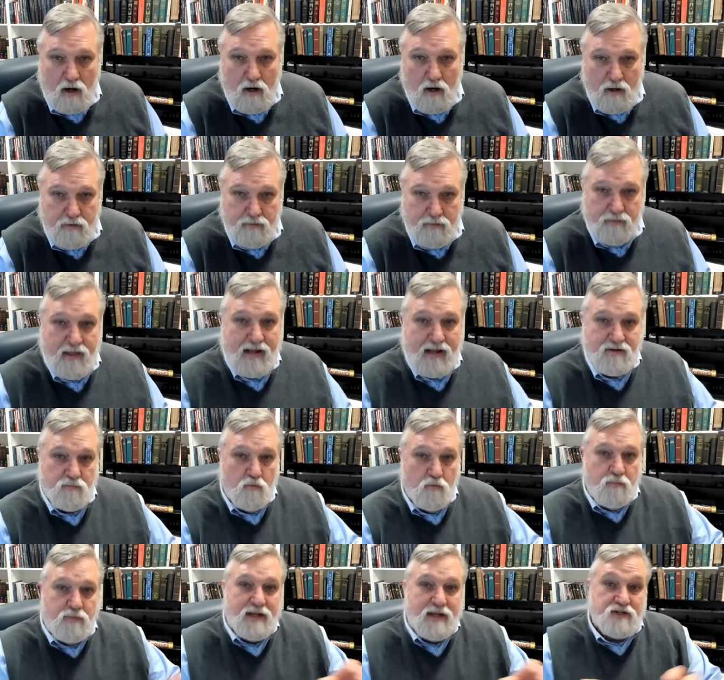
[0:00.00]
Uh, that
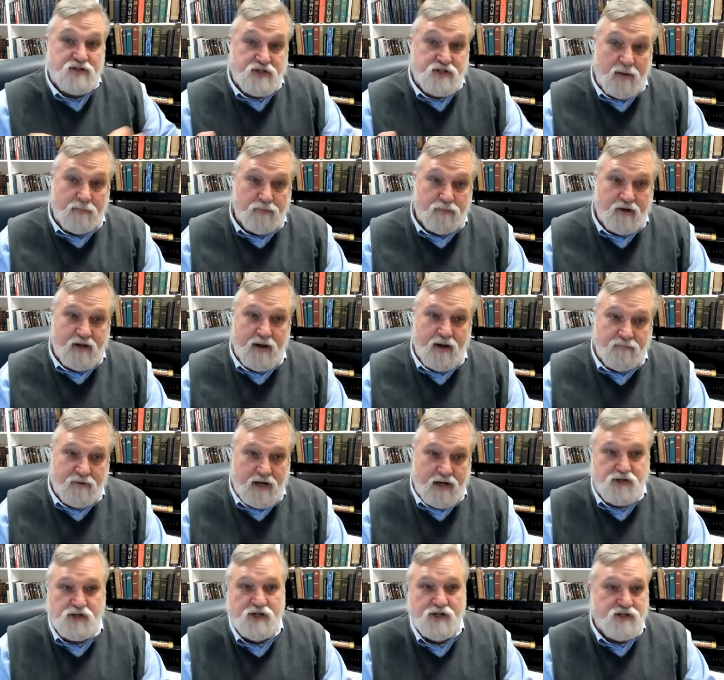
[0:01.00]
would be a separate
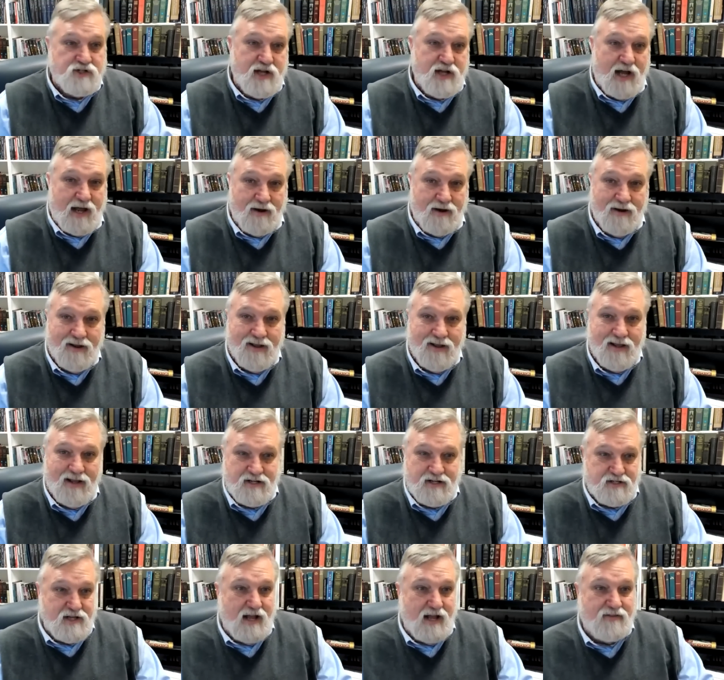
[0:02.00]
temptation. It's not.
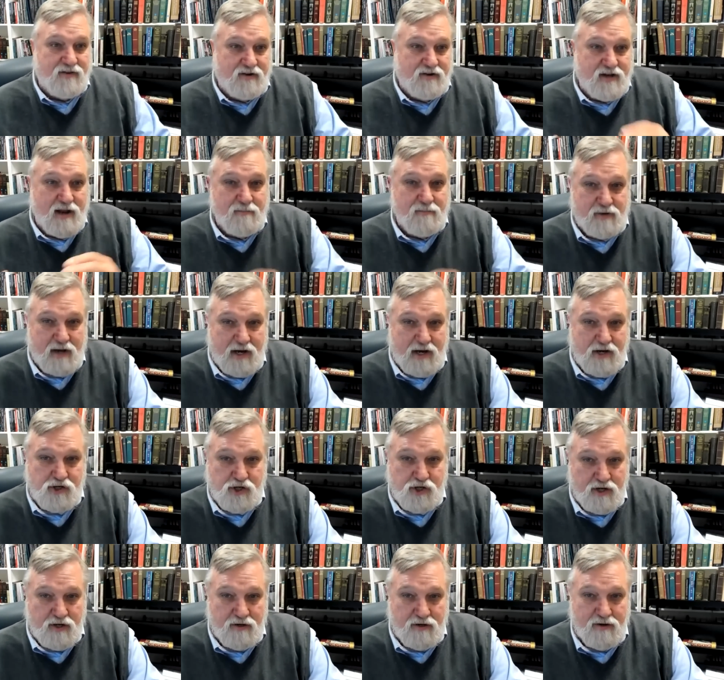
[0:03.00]
It's not the
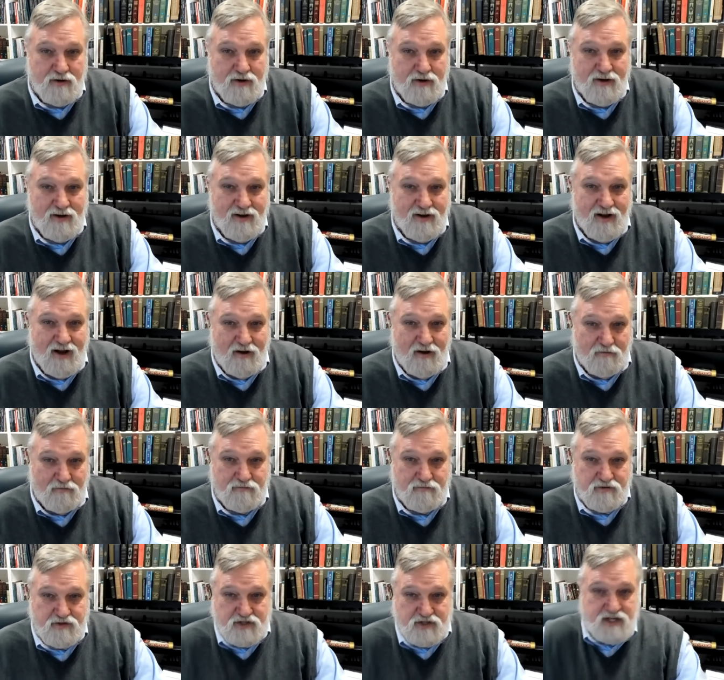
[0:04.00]
temptation of
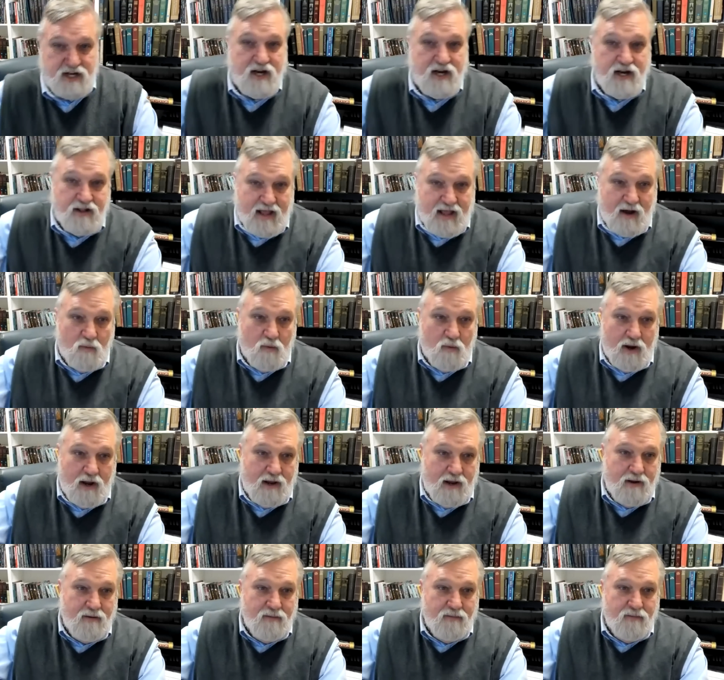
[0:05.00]
sinning that
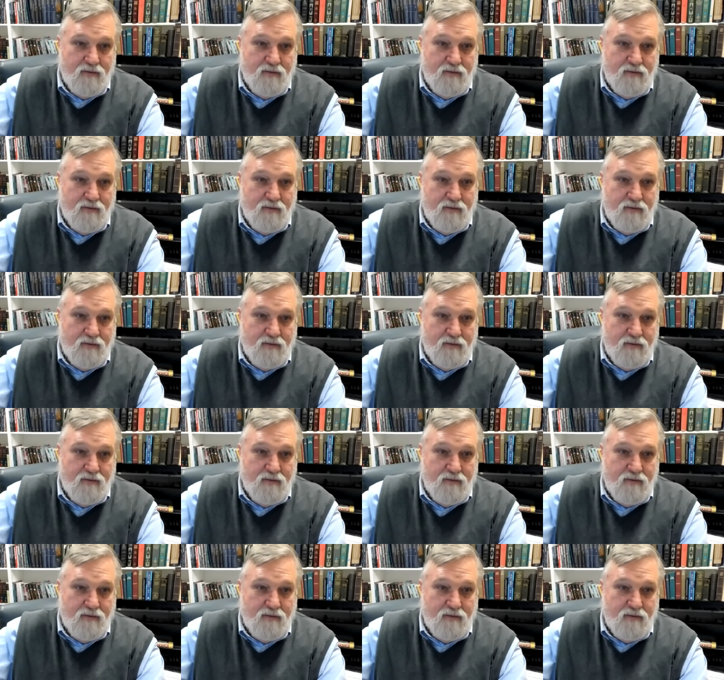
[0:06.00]
way.